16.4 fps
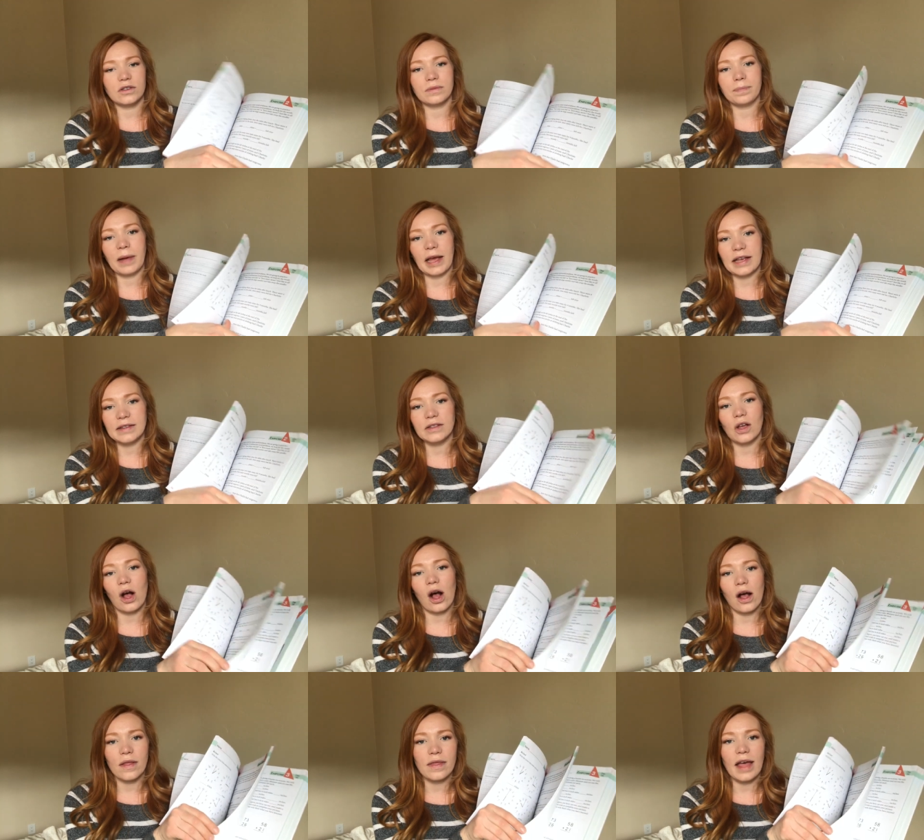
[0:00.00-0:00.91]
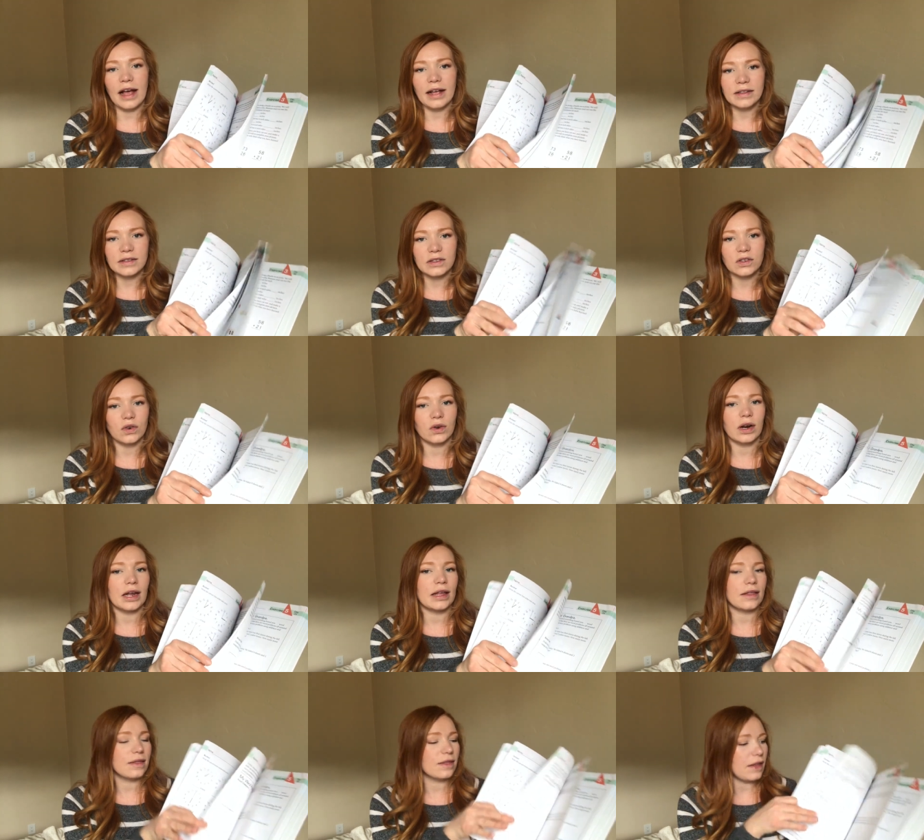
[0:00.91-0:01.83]
based on that
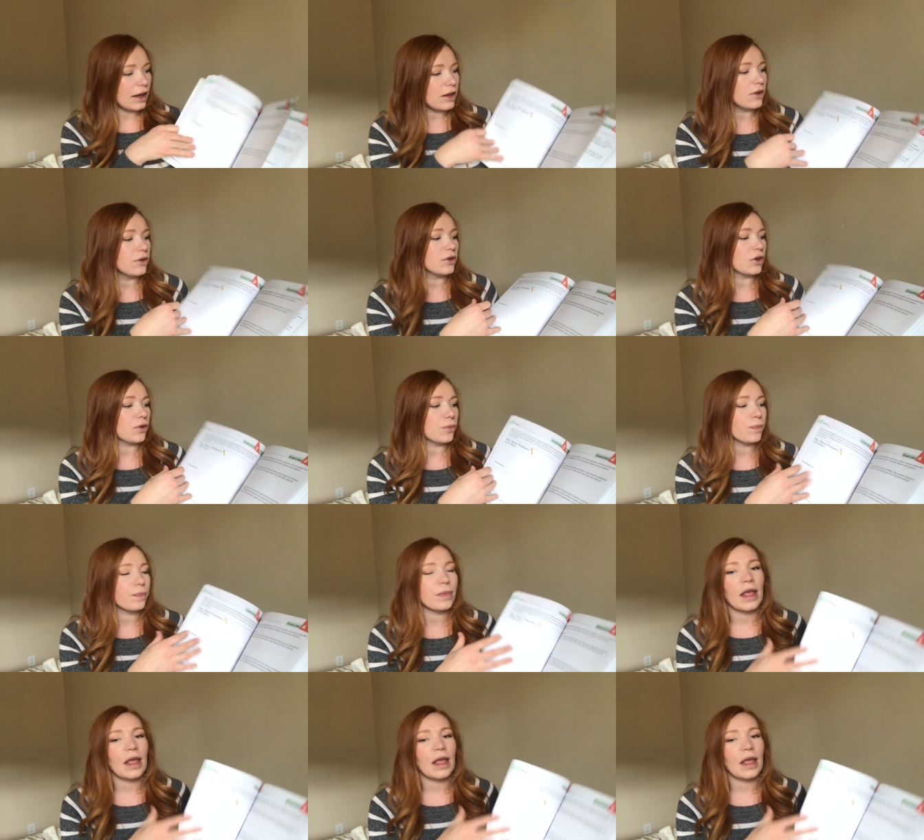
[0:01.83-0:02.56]
story that you do.